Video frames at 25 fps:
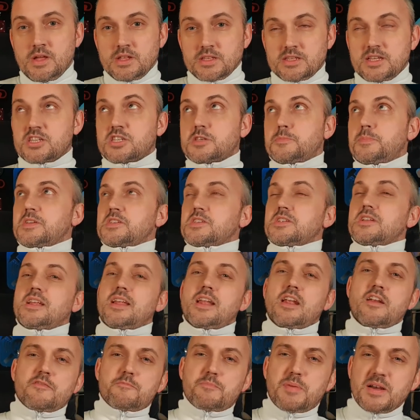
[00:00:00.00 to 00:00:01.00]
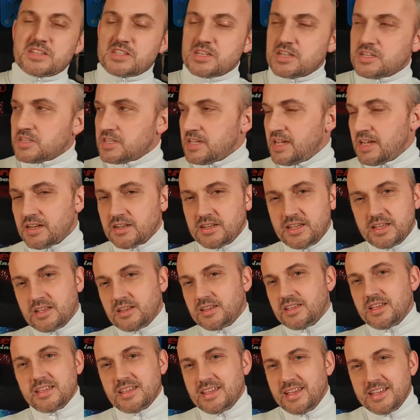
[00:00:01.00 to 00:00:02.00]
Does Sébastien Haller have better technique?
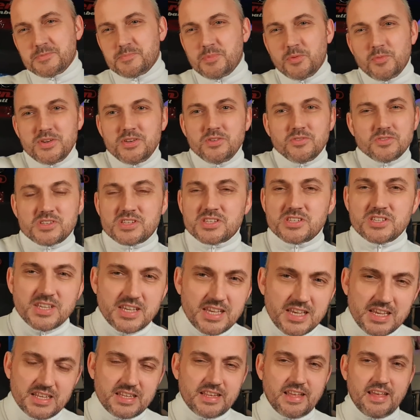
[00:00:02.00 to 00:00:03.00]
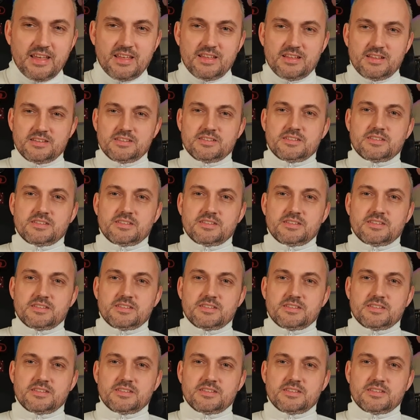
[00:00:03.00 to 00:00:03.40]
Yes, but we're not seeing it.